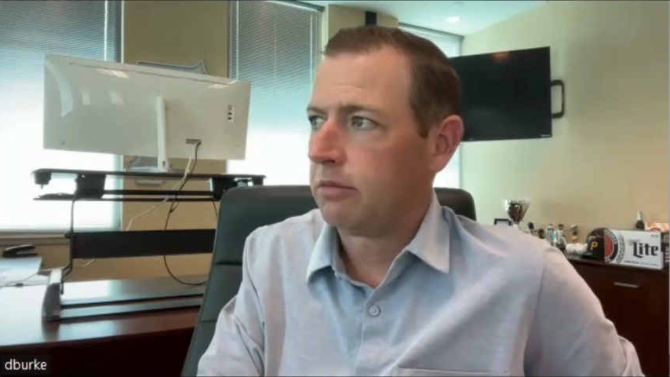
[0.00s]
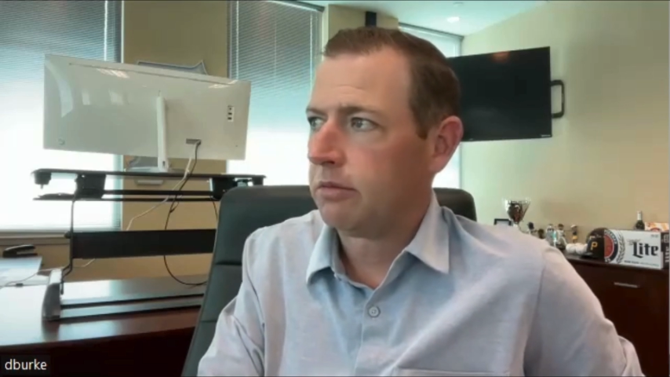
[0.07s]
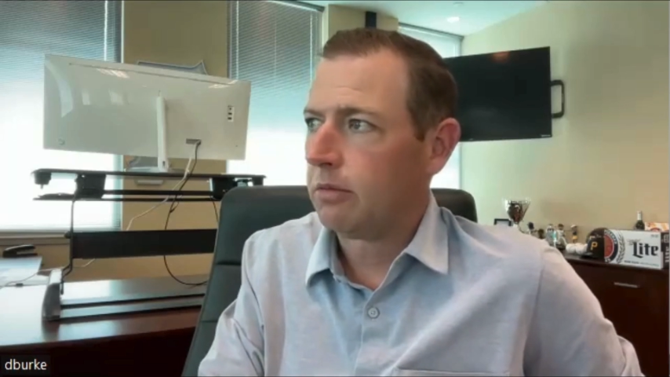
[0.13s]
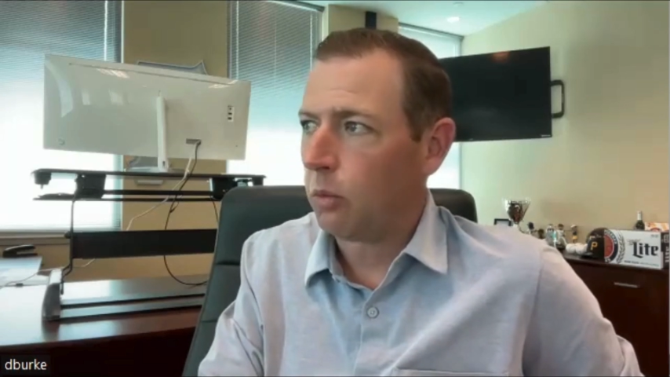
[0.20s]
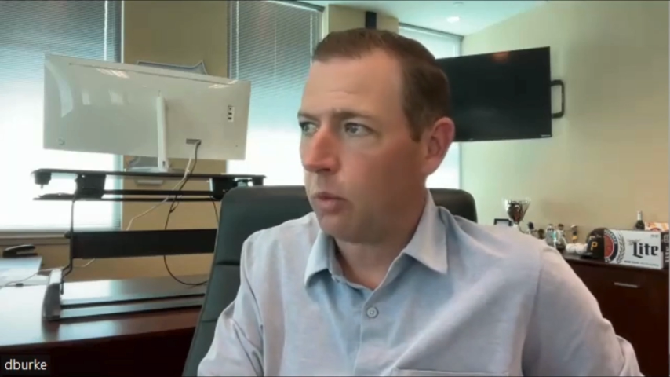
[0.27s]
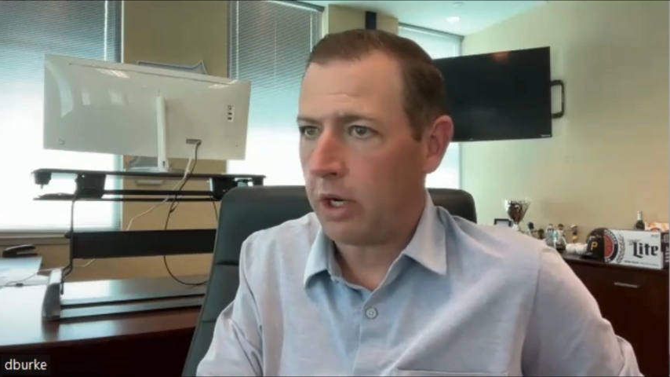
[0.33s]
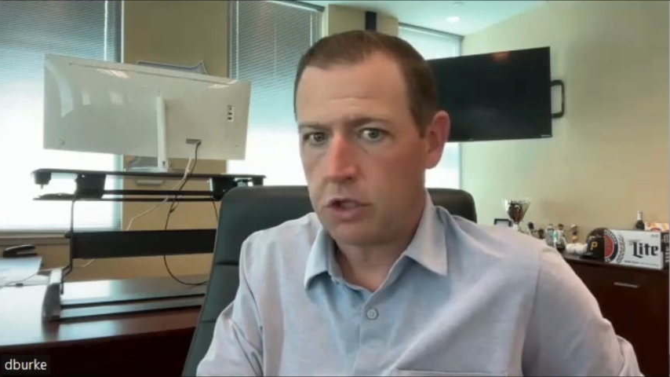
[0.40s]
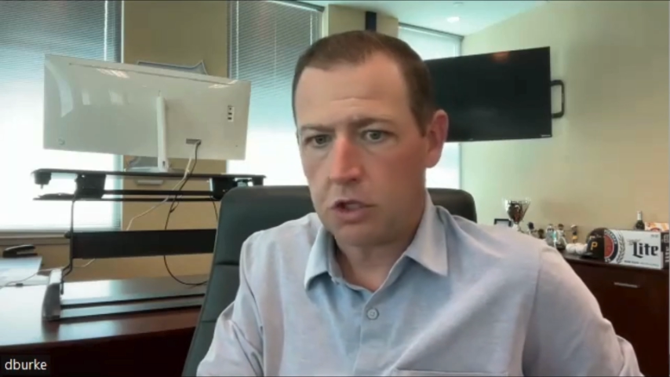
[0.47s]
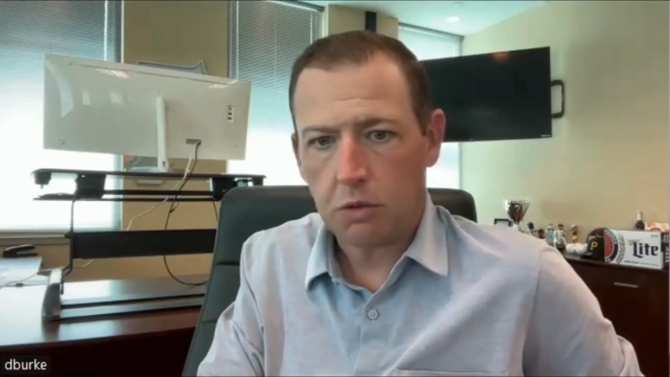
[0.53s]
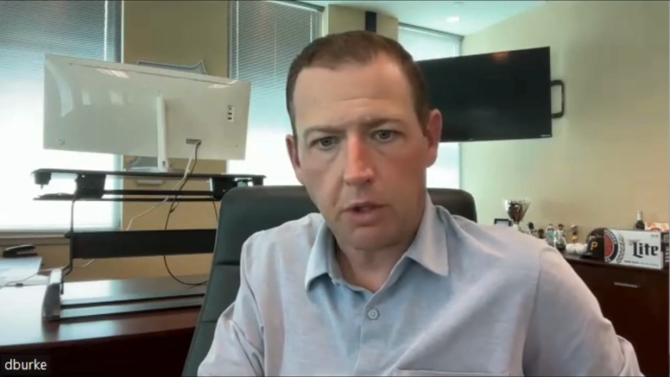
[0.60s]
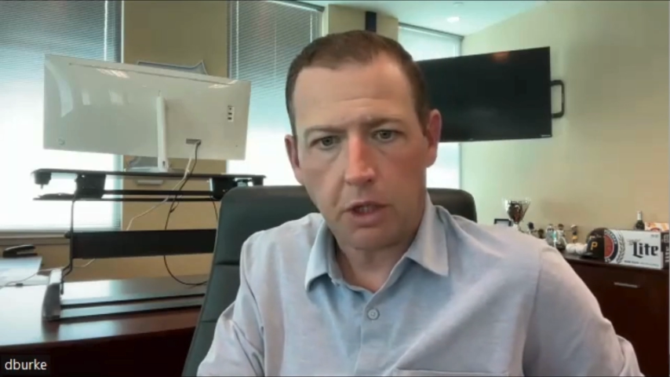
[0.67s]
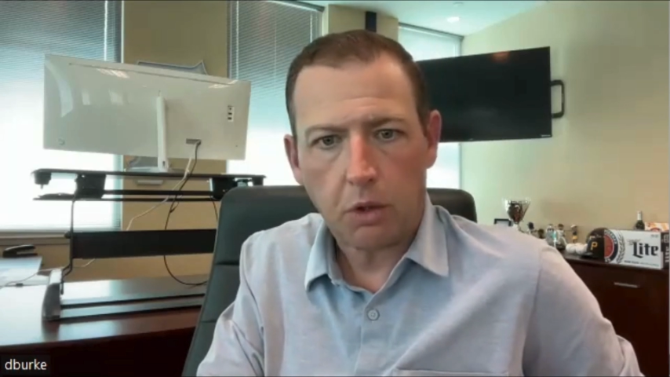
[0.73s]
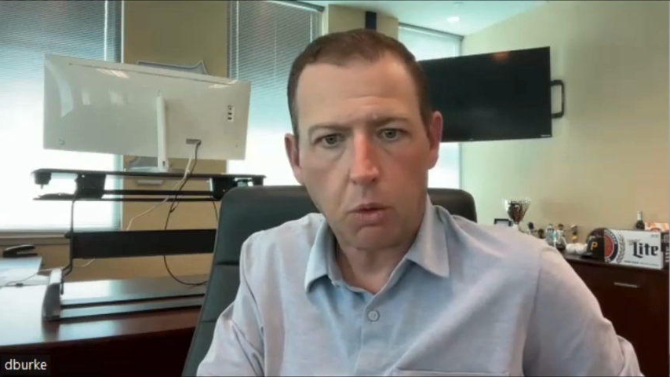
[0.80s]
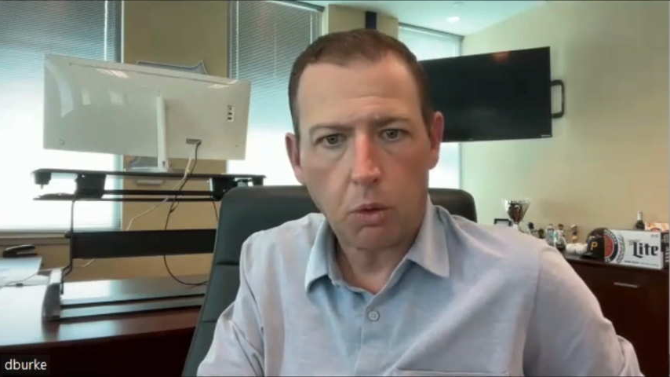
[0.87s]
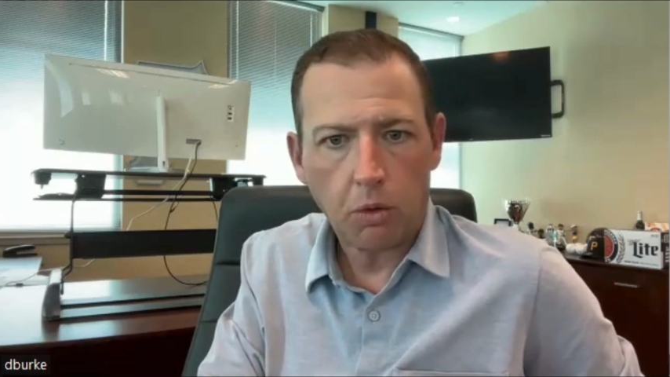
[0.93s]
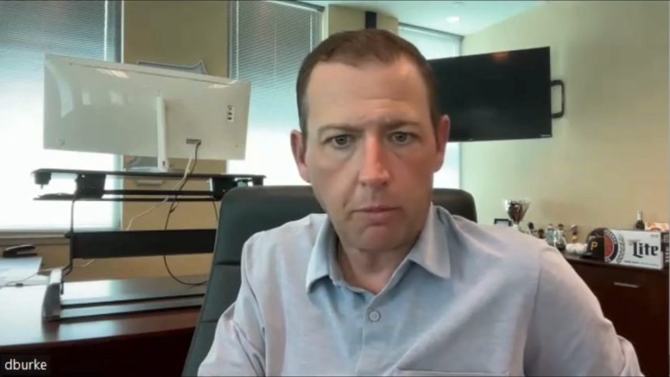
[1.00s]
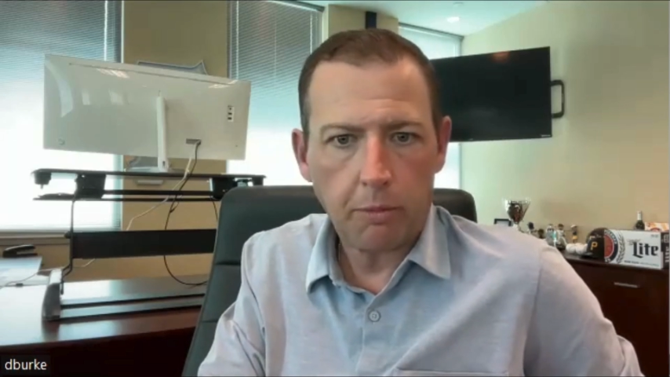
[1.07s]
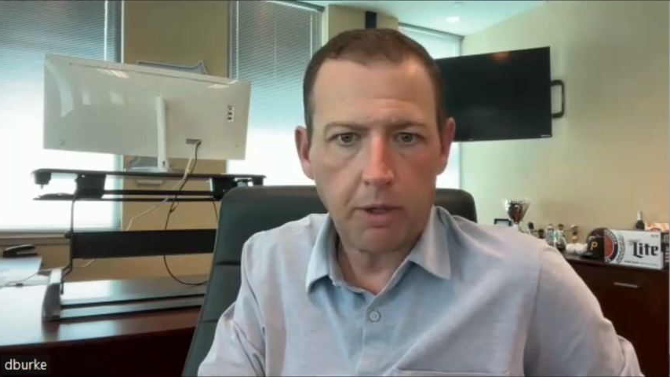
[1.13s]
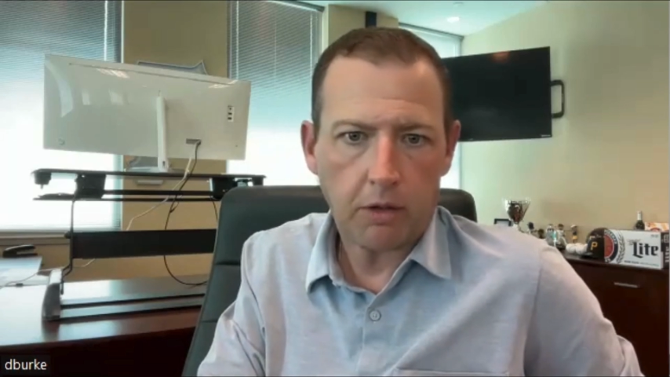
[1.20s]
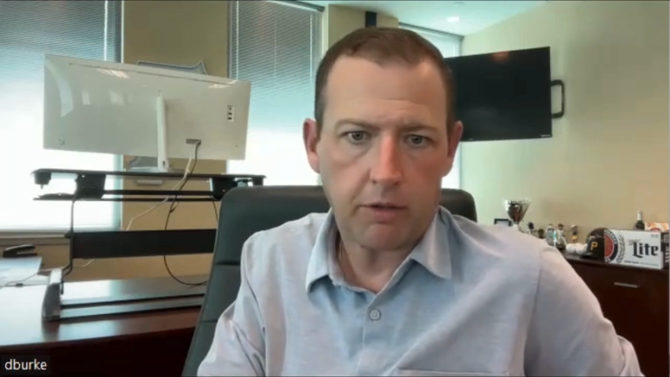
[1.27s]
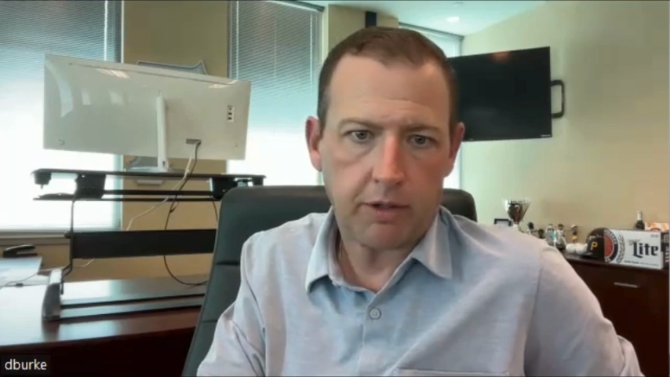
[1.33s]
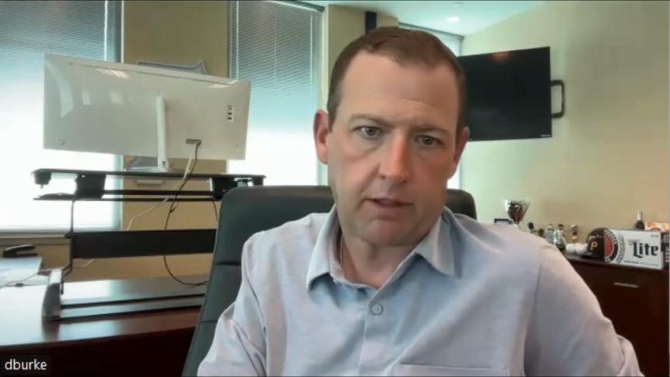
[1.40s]
when should we cool the
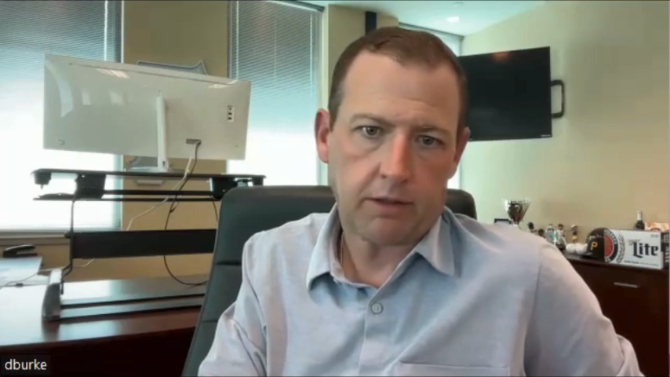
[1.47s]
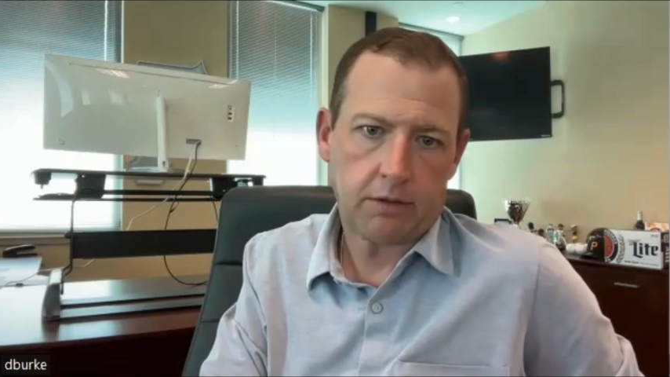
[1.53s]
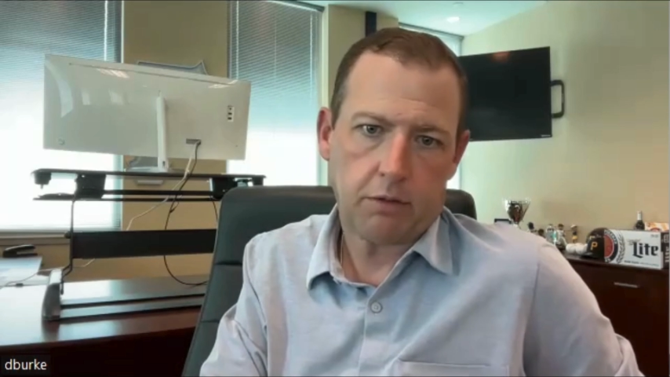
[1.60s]
building?